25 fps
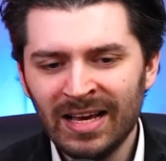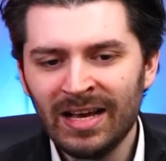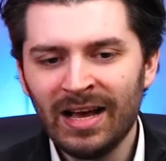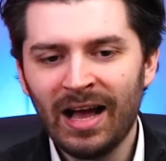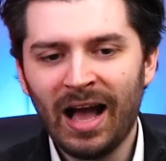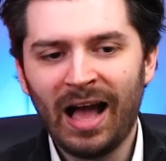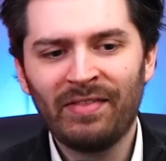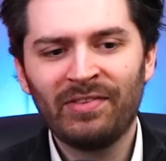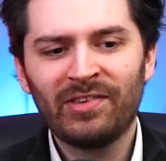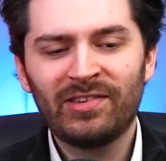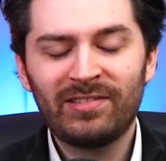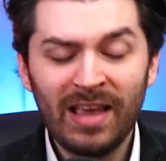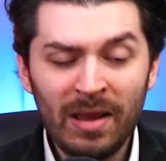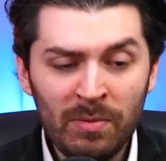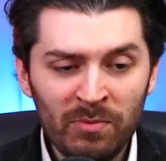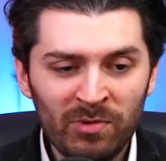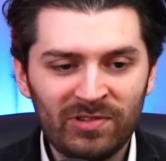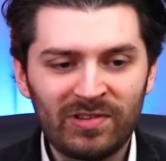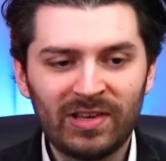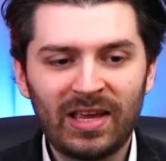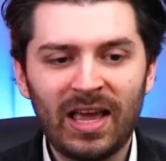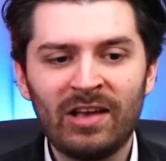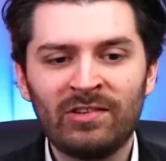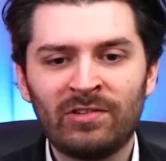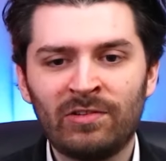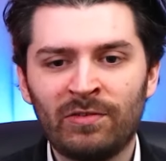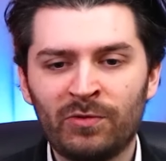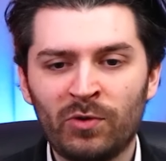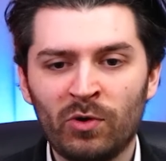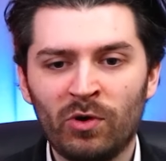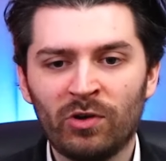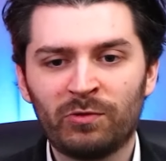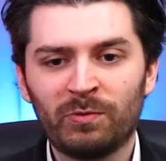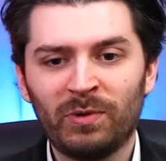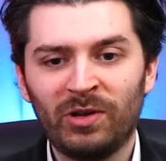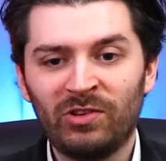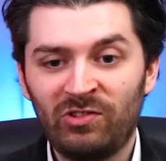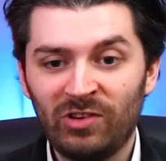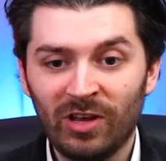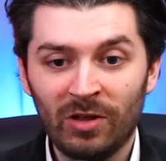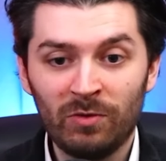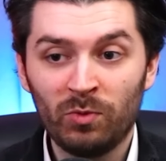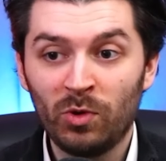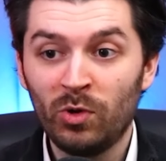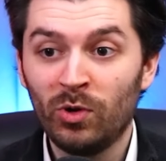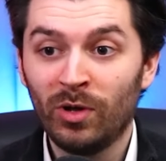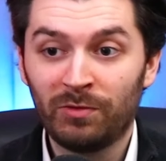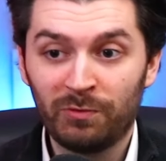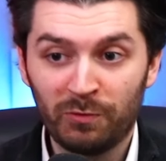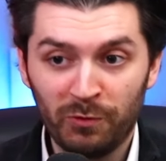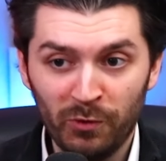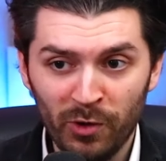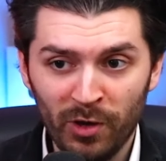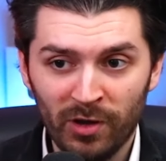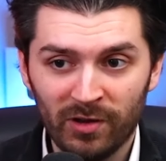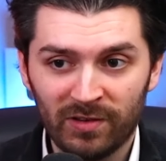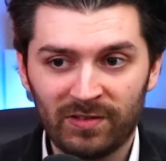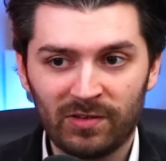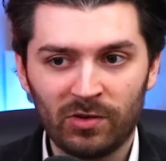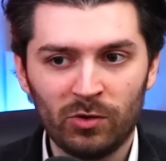And the same was the case, of course, with JIN-WOO at first,